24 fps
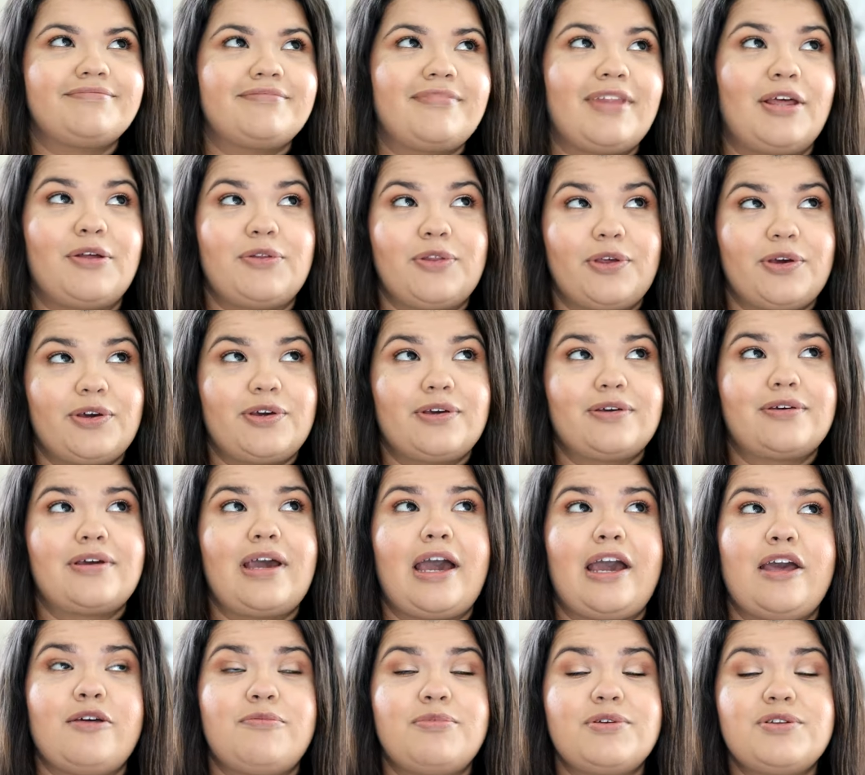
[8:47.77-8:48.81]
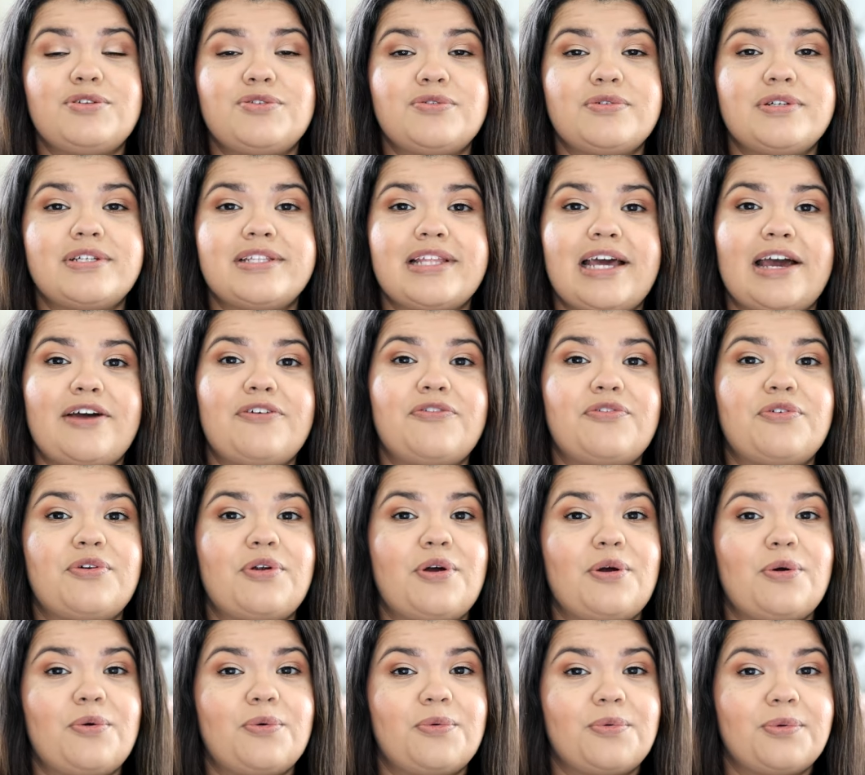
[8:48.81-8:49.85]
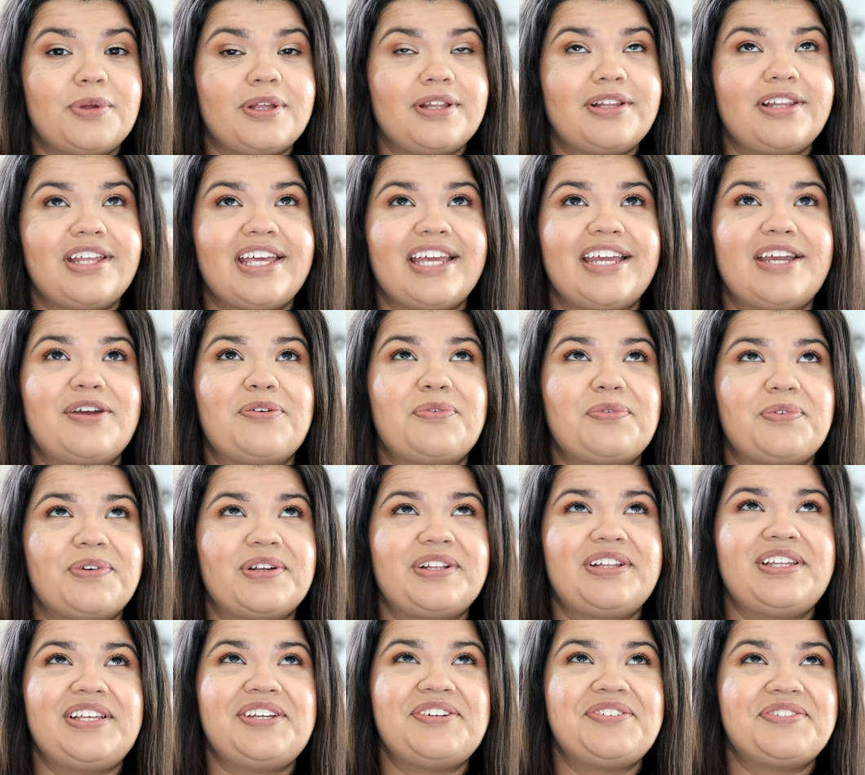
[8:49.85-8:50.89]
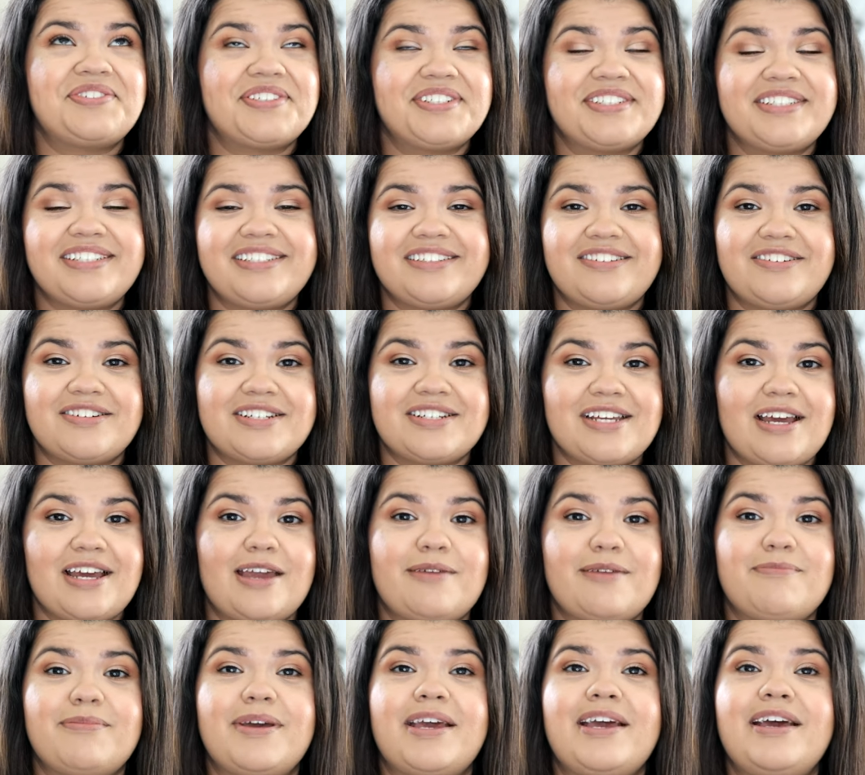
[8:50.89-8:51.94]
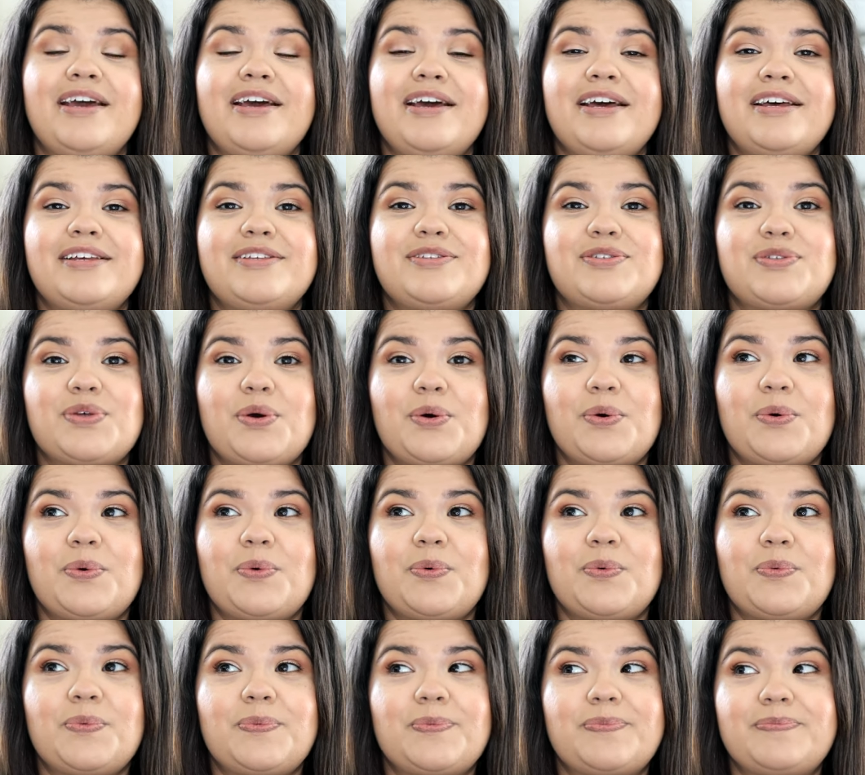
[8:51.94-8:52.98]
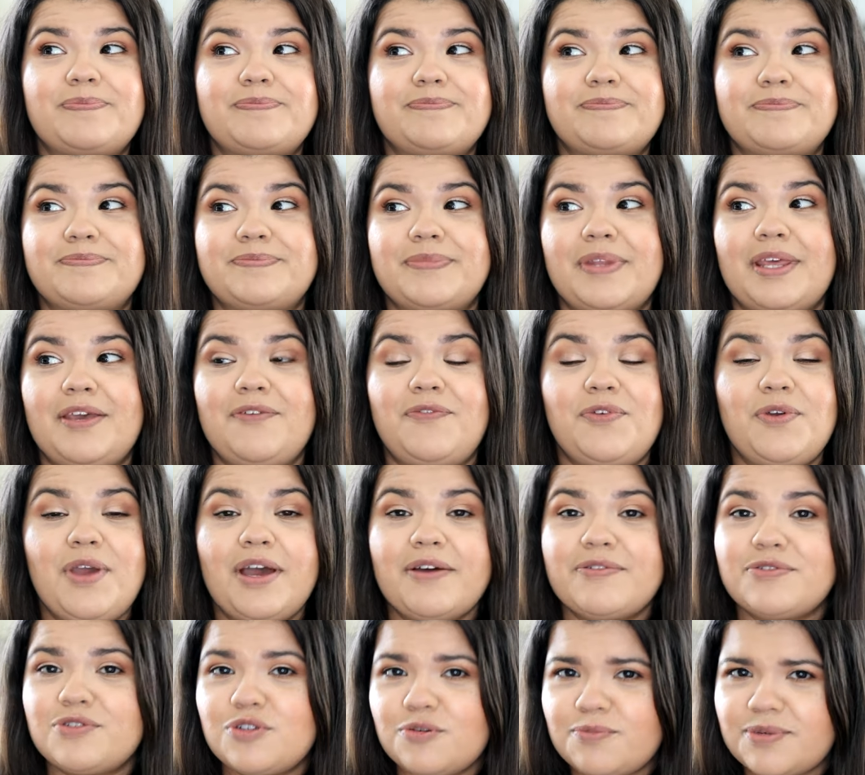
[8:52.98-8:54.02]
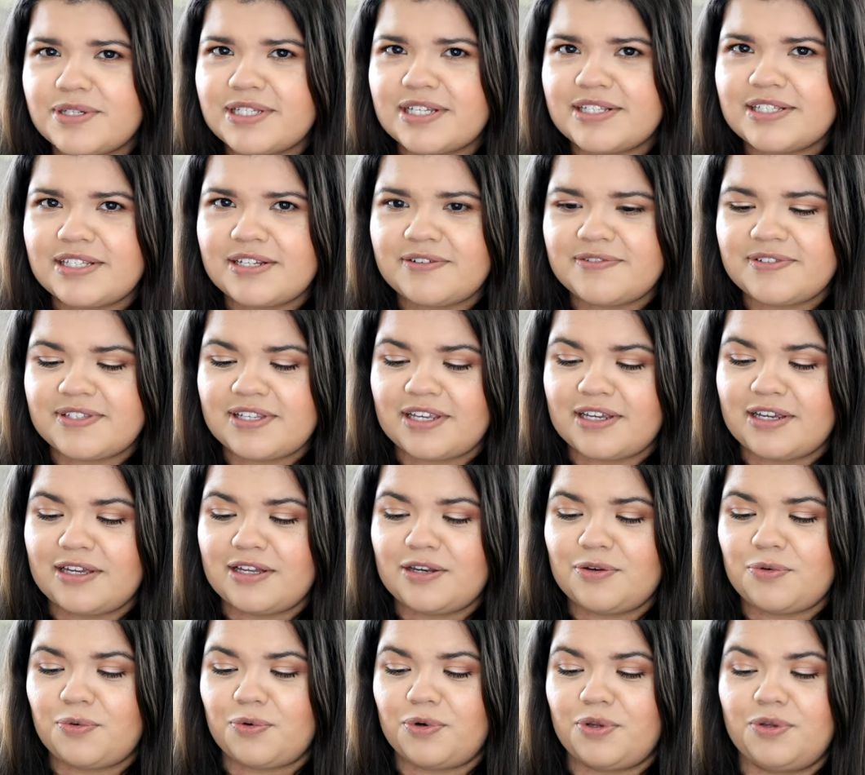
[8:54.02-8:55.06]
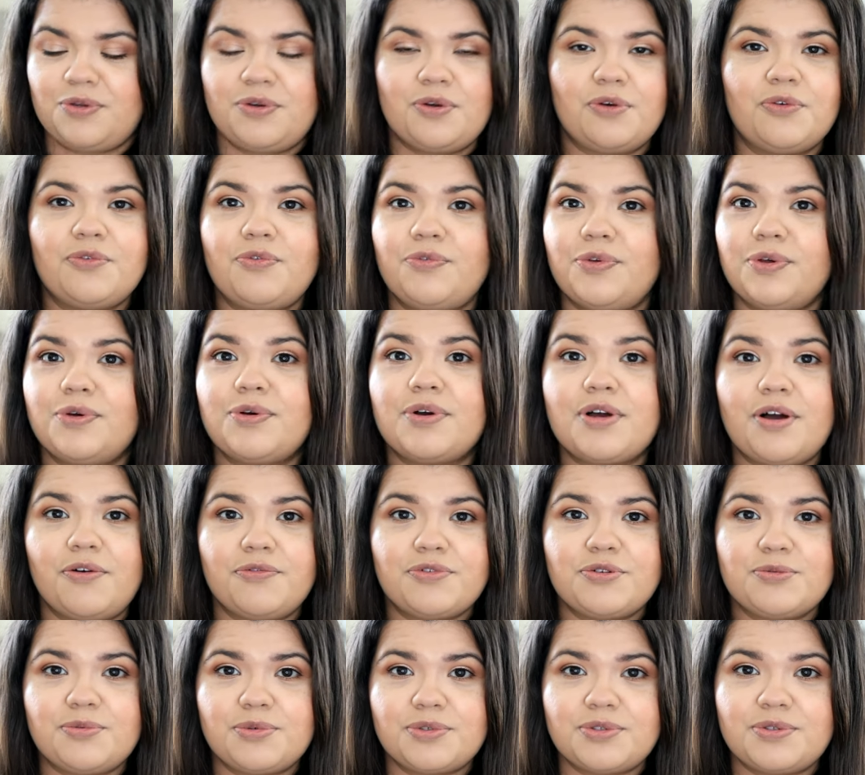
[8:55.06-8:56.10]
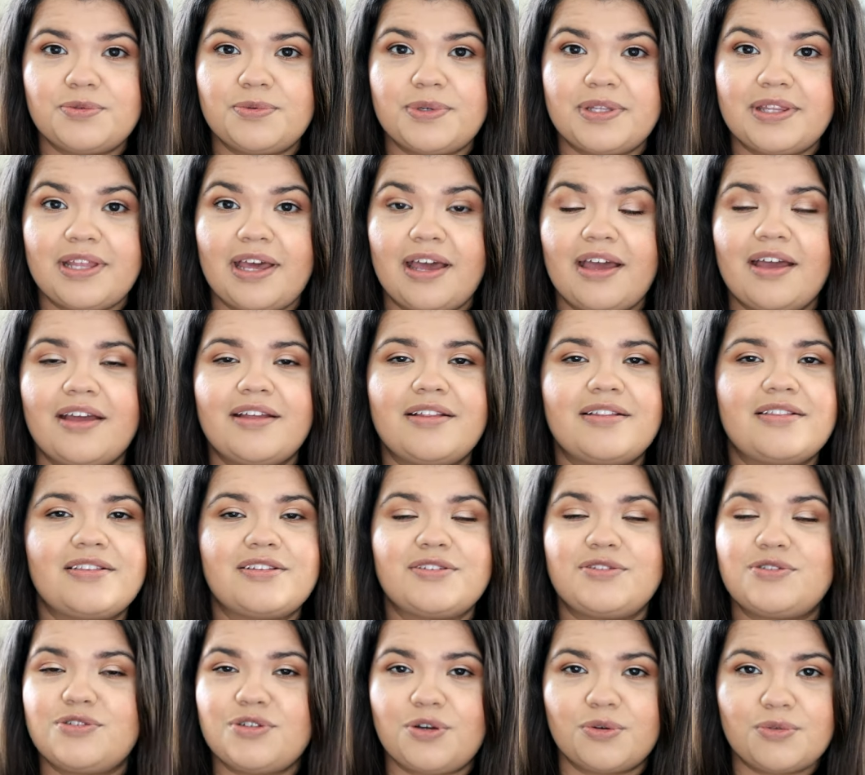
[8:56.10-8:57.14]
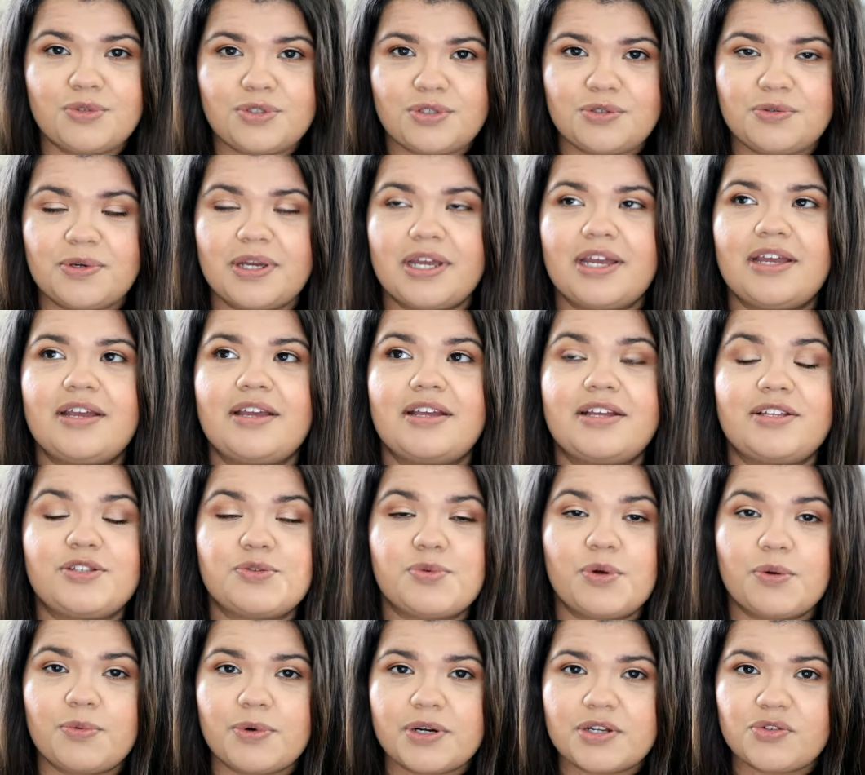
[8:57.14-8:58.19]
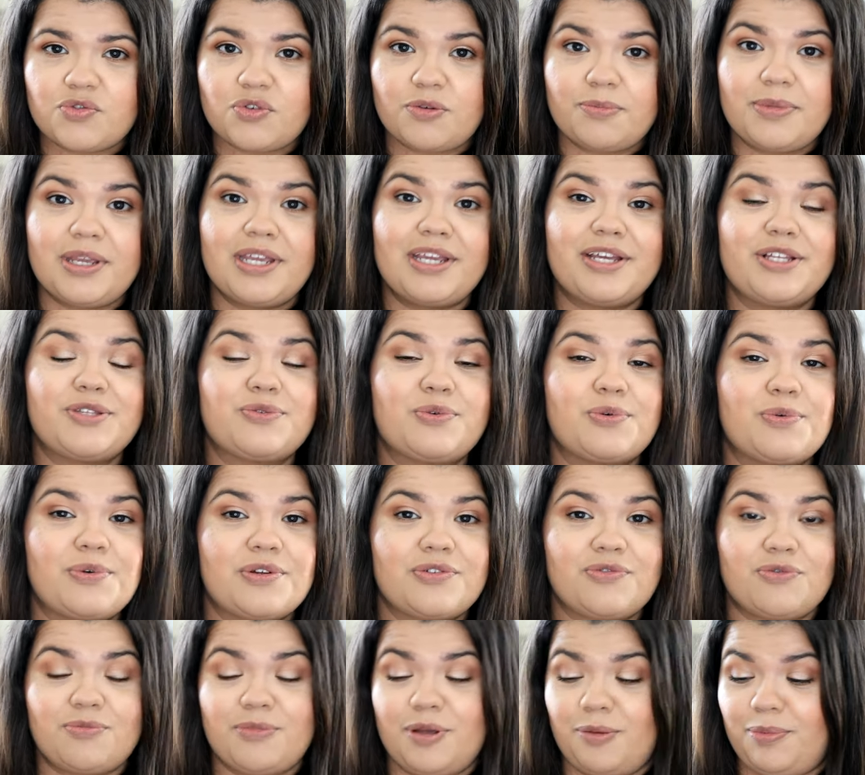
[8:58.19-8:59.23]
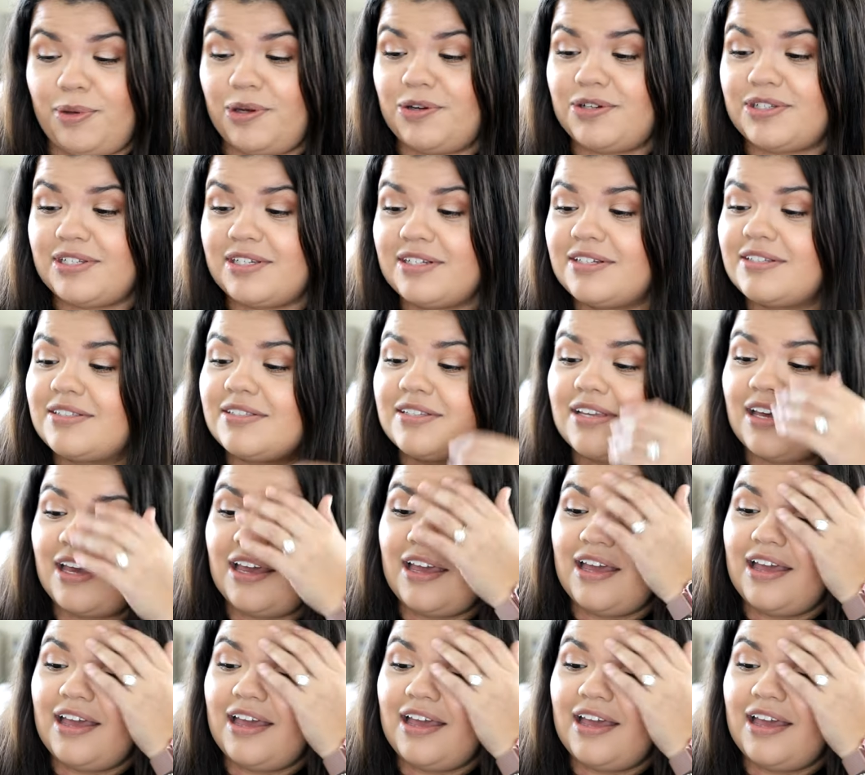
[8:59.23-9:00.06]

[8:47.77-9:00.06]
Now look, I've been doing that for a really, really, really long time. So if you have super sensitive skin or you don't feel comfortable doing that, then don't do it. It's what works for me. It's what works for my piercings.